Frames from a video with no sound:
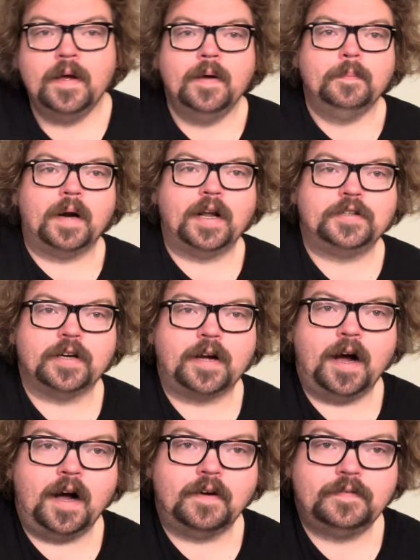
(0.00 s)
But I took
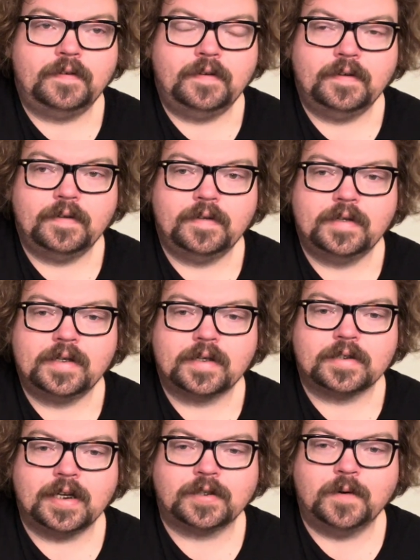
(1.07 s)
off,
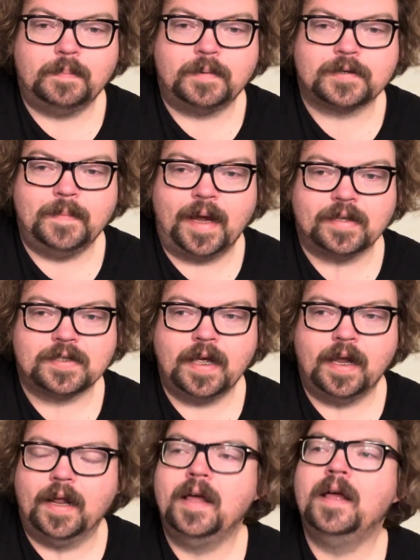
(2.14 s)
because that's what Bushman
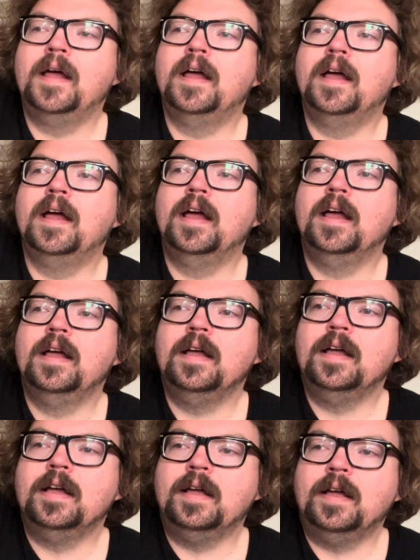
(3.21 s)
said.
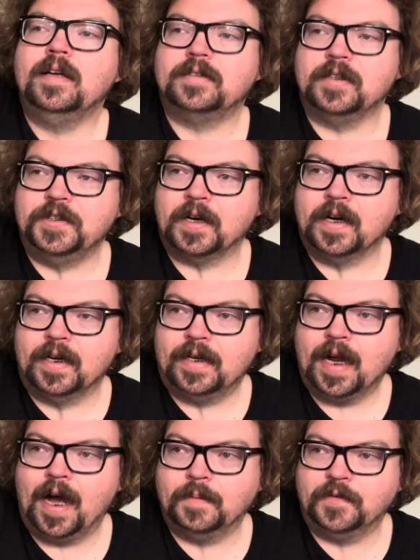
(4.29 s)
He said, "You're gonna
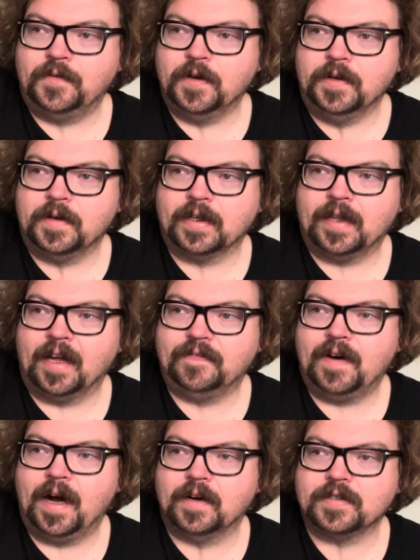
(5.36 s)
die before you get that
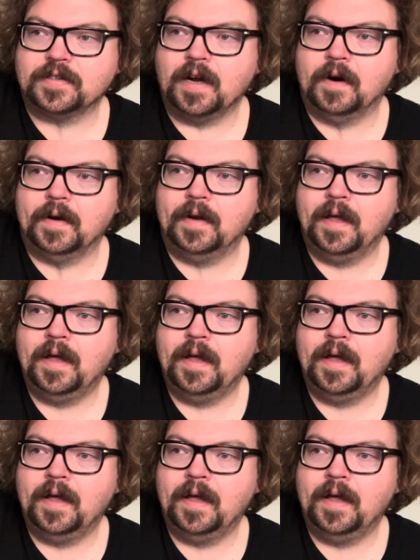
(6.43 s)
fire started.